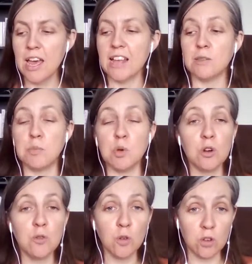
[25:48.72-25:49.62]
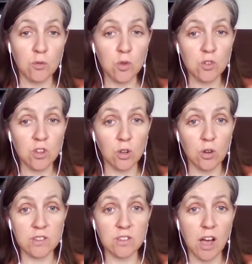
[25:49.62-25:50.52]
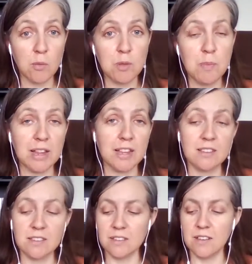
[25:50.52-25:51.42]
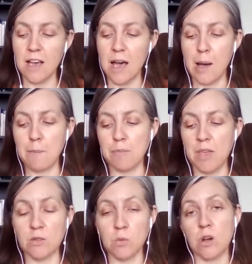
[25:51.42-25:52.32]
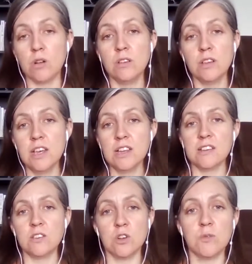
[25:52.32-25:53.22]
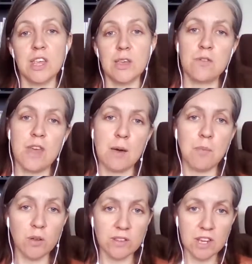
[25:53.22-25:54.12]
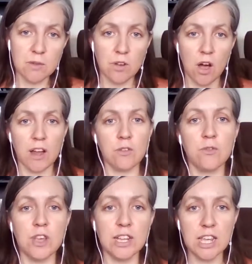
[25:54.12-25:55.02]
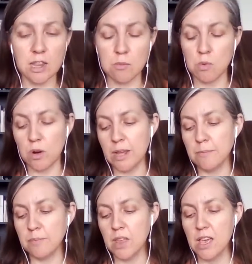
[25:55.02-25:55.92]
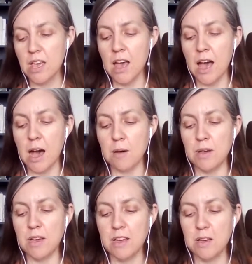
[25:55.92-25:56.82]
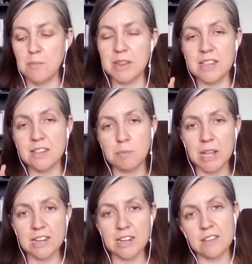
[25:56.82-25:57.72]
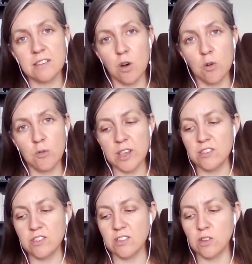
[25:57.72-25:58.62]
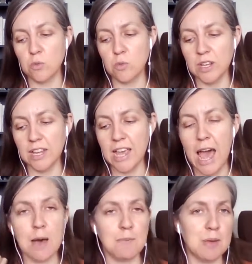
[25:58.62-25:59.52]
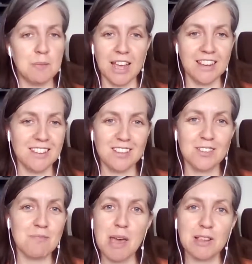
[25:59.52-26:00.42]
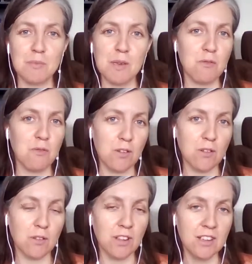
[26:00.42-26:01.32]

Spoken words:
It's beautiful diffused alongside with balance as well to sort of give you that positive kind of feeling in the morning. But this blend in itself is just a really happy blend. It just makes me feel